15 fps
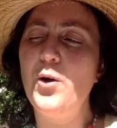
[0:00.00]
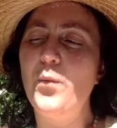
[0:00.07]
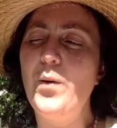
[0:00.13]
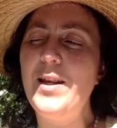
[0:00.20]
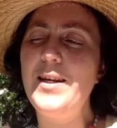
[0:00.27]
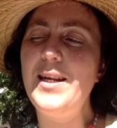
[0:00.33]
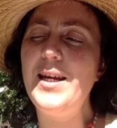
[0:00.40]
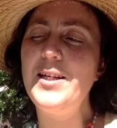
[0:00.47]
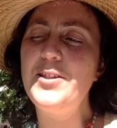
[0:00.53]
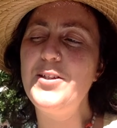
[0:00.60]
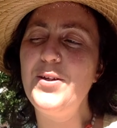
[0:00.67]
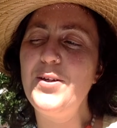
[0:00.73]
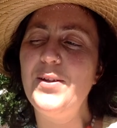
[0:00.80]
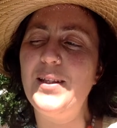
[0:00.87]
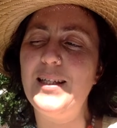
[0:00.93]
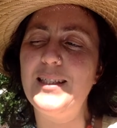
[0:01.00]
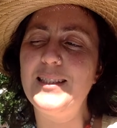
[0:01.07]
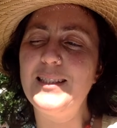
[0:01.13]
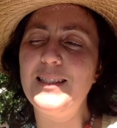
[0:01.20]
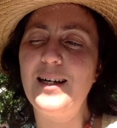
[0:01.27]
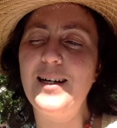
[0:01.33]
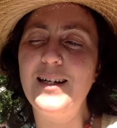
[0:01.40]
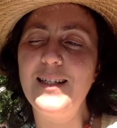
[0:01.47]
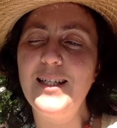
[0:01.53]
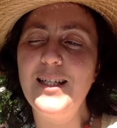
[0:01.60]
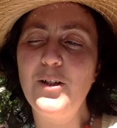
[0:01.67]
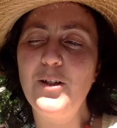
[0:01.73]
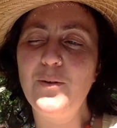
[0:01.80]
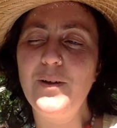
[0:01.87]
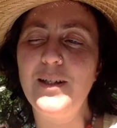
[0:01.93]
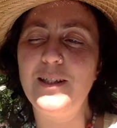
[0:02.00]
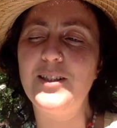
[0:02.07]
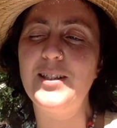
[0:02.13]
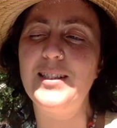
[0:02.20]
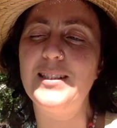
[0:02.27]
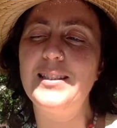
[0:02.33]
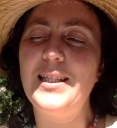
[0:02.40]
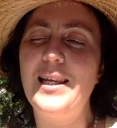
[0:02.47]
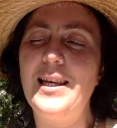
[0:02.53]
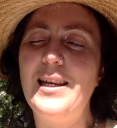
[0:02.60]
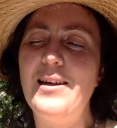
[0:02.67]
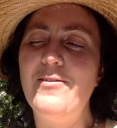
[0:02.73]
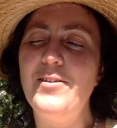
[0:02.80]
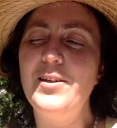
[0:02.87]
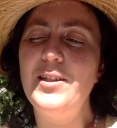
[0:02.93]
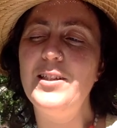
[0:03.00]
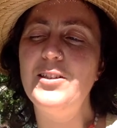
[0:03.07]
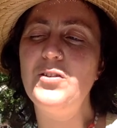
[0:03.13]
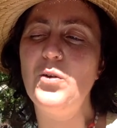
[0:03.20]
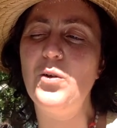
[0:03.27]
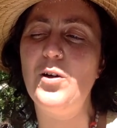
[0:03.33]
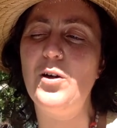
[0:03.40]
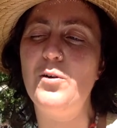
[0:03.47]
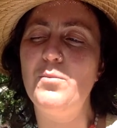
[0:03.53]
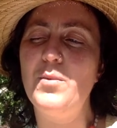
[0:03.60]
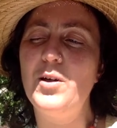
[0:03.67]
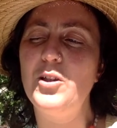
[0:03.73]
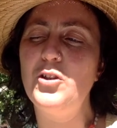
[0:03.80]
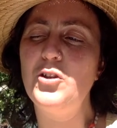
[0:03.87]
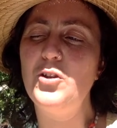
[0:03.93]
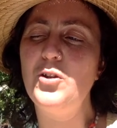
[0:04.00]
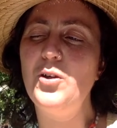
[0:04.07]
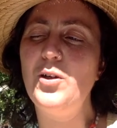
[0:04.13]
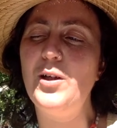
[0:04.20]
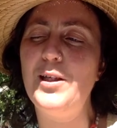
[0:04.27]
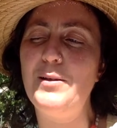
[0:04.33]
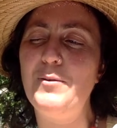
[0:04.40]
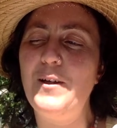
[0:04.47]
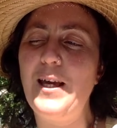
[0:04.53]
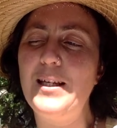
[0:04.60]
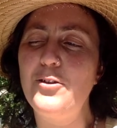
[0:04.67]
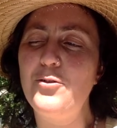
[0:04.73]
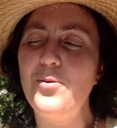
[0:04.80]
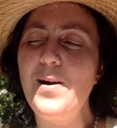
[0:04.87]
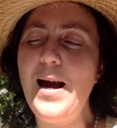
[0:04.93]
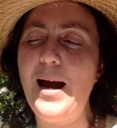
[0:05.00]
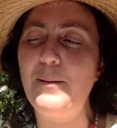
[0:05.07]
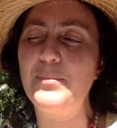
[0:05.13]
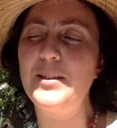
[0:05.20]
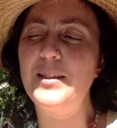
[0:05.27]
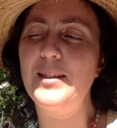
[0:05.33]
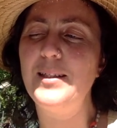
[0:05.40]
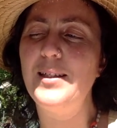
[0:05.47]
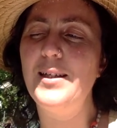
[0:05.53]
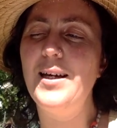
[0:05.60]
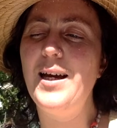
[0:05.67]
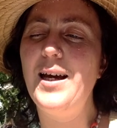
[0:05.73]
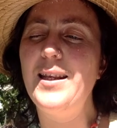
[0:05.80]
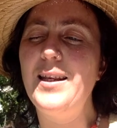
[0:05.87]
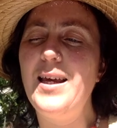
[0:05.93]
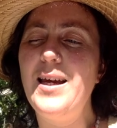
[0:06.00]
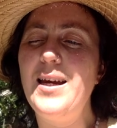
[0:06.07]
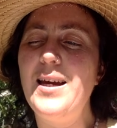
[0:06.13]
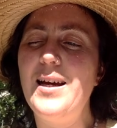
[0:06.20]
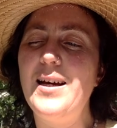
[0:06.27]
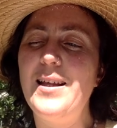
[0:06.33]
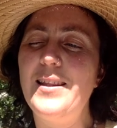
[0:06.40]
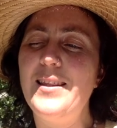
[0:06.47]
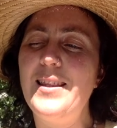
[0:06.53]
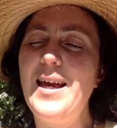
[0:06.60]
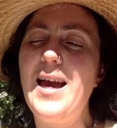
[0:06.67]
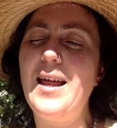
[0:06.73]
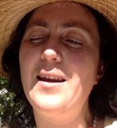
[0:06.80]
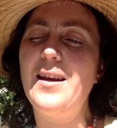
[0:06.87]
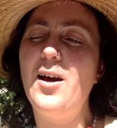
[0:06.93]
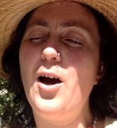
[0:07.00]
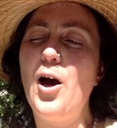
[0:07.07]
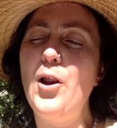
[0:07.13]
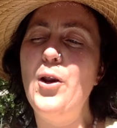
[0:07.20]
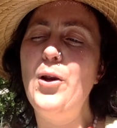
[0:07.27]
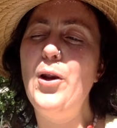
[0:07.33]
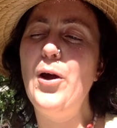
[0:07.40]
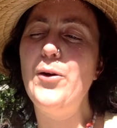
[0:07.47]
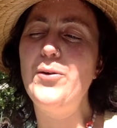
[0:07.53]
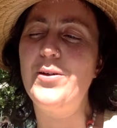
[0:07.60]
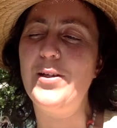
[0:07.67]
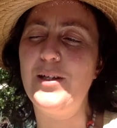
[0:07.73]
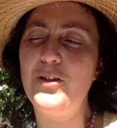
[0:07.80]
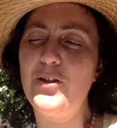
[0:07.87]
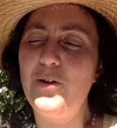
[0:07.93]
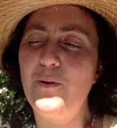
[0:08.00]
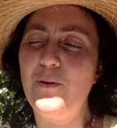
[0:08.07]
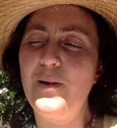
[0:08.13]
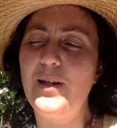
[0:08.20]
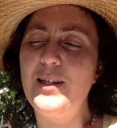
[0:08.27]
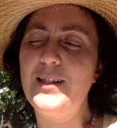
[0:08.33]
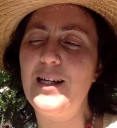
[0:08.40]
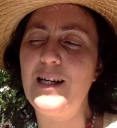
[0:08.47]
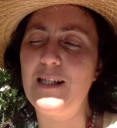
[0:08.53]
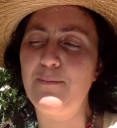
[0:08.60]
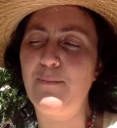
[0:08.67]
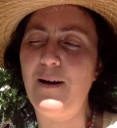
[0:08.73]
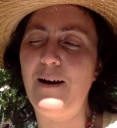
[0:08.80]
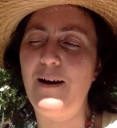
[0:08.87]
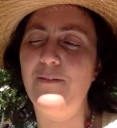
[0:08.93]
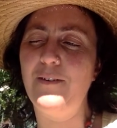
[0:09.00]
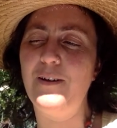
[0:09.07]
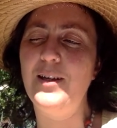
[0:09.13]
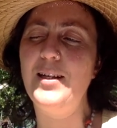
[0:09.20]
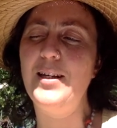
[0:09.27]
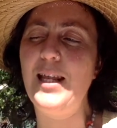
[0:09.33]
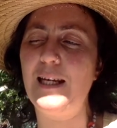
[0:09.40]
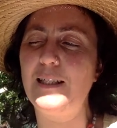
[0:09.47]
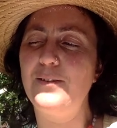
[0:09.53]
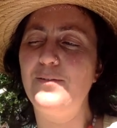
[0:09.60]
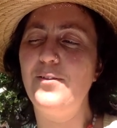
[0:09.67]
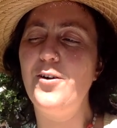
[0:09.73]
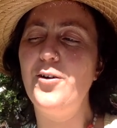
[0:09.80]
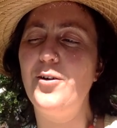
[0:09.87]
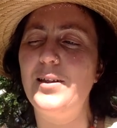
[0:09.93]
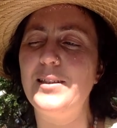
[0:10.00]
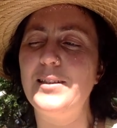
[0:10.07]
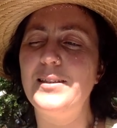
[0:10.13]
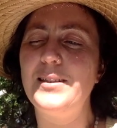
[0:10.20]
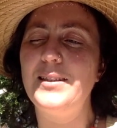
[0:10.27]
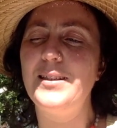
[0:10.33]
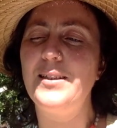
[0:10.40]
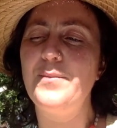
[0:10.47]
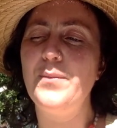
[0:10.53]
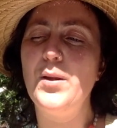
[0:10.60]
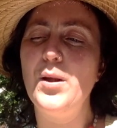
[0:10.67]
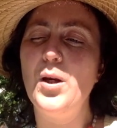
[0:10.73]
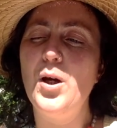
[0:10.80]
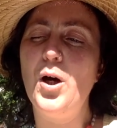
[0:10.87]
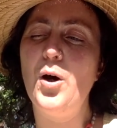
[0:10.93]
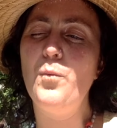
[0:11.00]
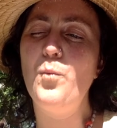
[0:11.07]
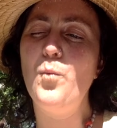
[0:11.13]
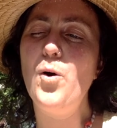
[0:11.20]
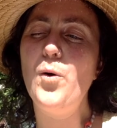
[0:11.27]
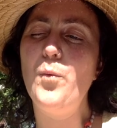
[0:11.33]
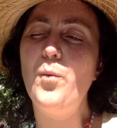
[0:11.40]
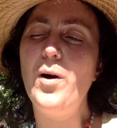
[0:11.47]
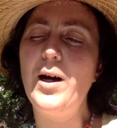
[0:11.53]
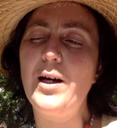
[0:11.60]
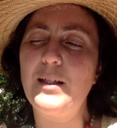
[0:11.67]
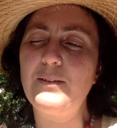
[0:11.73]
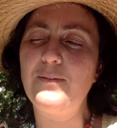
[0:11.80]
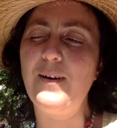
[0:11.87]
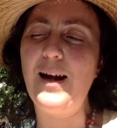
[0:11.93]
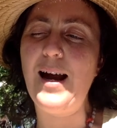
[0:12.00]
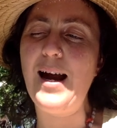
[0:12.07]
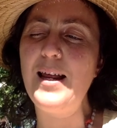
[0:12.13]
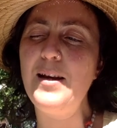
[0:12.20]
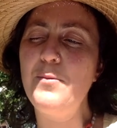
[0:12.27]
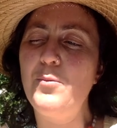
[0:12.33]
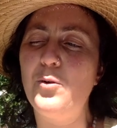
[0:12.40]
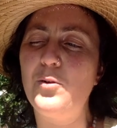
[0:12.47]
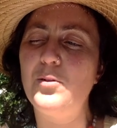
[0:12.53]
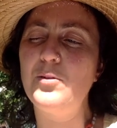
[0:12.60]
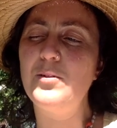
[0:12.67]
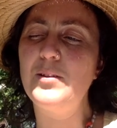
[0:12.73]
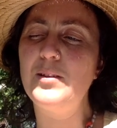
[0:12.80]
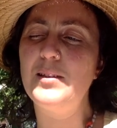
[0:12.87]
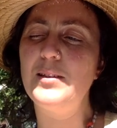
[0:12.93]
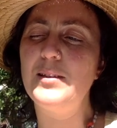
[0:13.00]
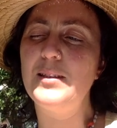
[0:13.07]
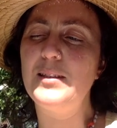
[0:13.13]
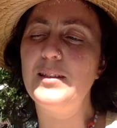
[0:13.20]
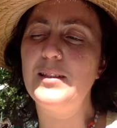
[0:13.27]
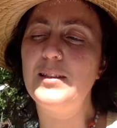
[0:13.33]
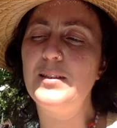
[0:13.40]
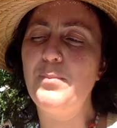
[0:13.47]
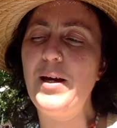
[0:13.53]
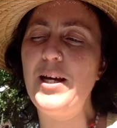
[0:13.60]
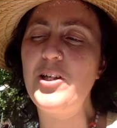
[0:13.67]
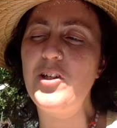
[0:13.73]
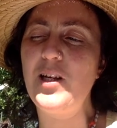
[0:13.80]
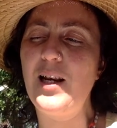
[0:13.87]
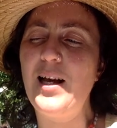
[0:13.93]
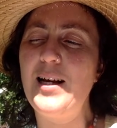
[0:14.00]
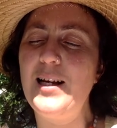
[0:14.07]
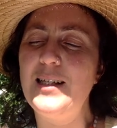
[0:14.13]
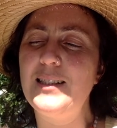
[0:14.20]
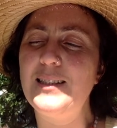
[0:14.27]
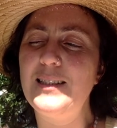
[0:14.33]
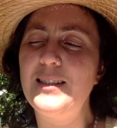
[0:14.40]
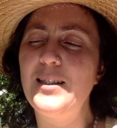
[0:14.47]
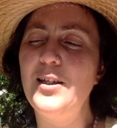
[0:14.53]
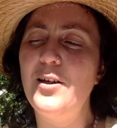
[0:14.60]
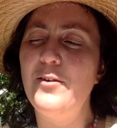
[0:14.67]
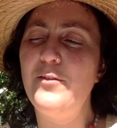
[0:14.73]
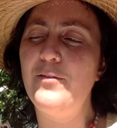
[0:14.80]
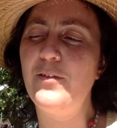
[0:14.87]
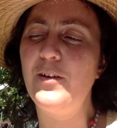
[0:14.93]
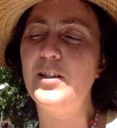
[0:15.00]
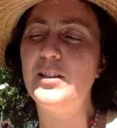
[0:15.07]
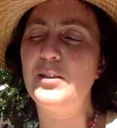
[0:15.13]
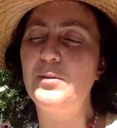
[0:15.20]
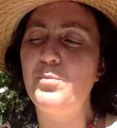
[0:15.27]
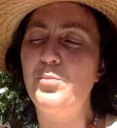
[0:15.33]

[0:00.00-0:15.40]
When they do this, tiny creatures that live in the soil must surely get trapped, and they are then unloaded during a dust bath in the next forest. And what works for animals specialized for